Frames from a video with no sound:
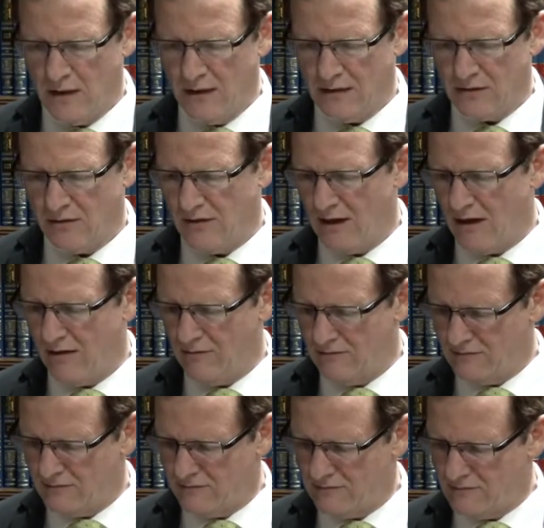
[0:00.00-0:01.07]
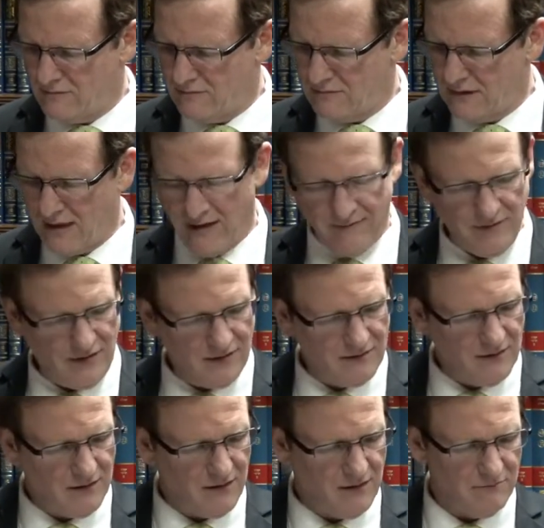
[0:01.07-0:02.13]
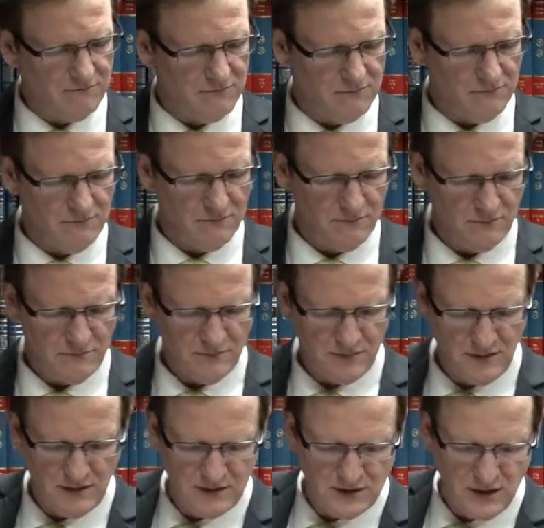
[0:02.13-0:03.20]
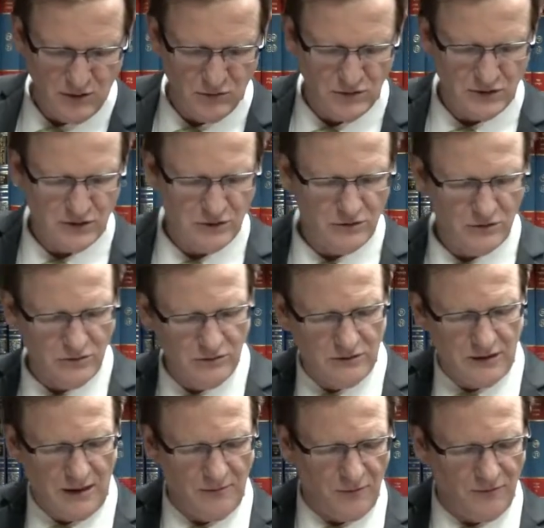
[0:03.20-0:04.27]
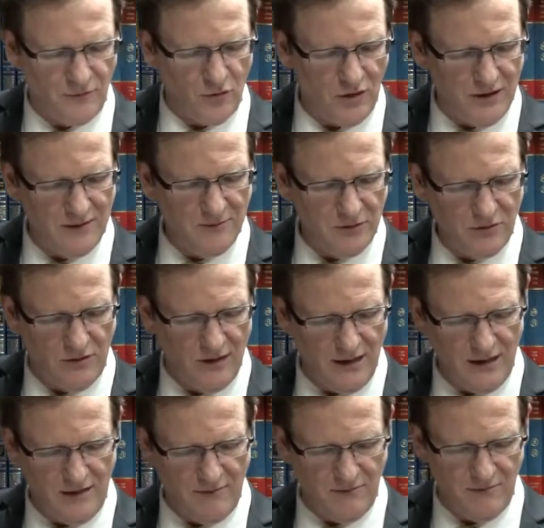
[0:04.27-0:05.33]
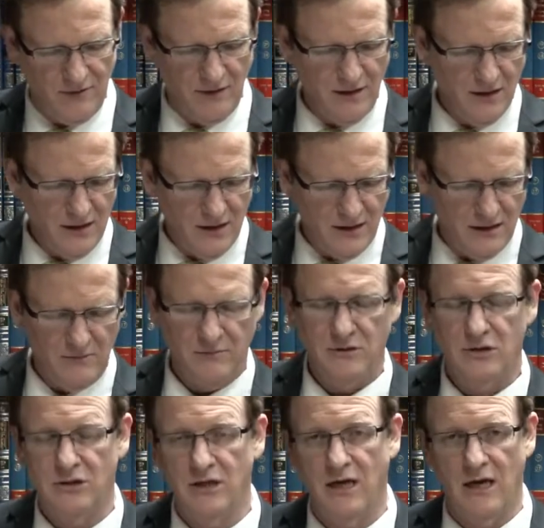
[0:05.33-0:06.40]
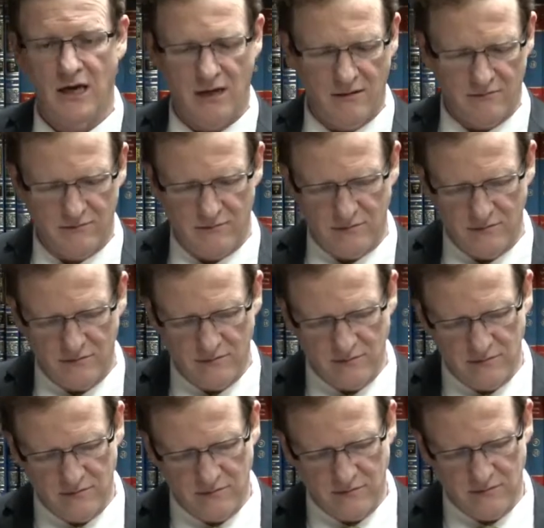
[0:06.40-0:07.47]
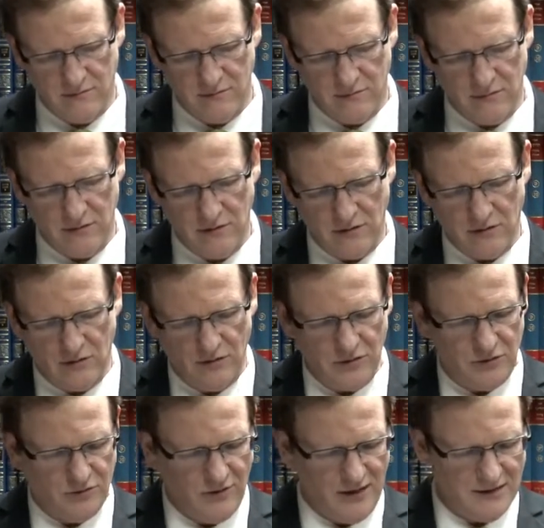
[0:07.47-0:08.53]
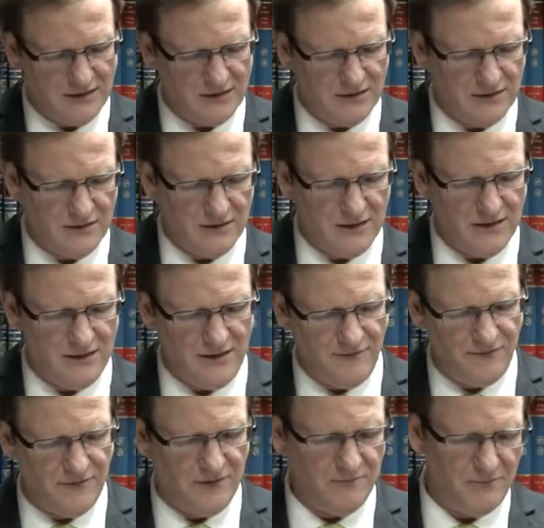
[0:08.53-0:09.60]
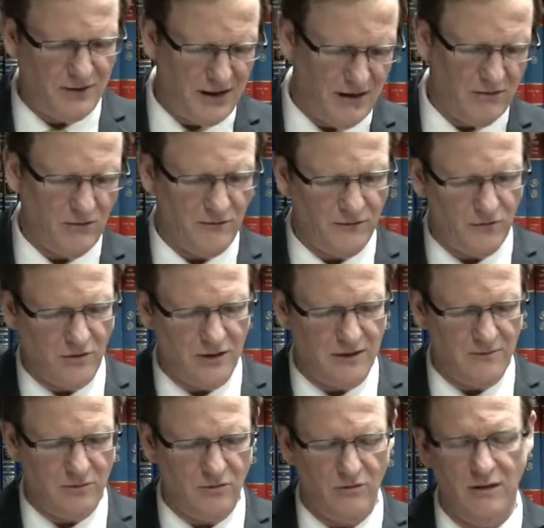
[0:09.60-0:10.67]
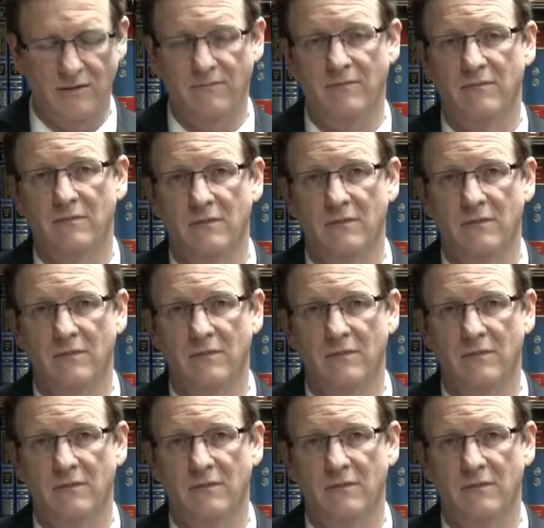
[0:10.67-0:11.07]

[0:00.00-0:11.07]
So now, having um, distinguished two type of Kohanim Gdolim, the Mishnah contrasts a different pair of Kohanim Gdolim.